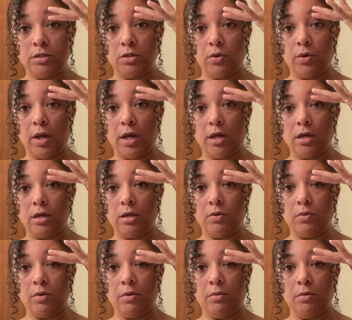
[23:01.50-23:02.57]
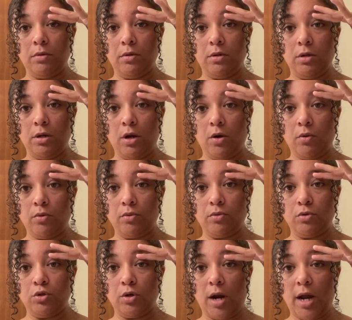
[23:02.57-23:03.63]
so like it would you know
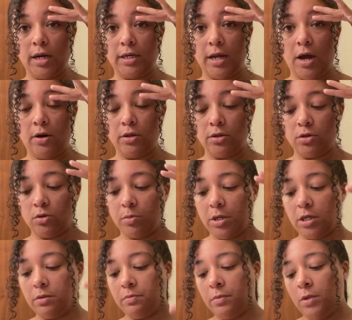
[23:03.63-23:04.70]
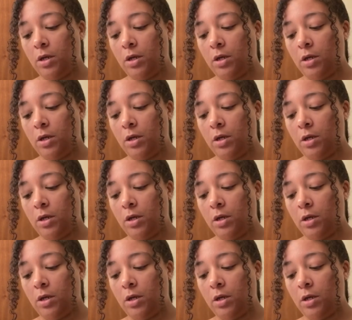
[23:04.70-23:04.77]
drag down a little bit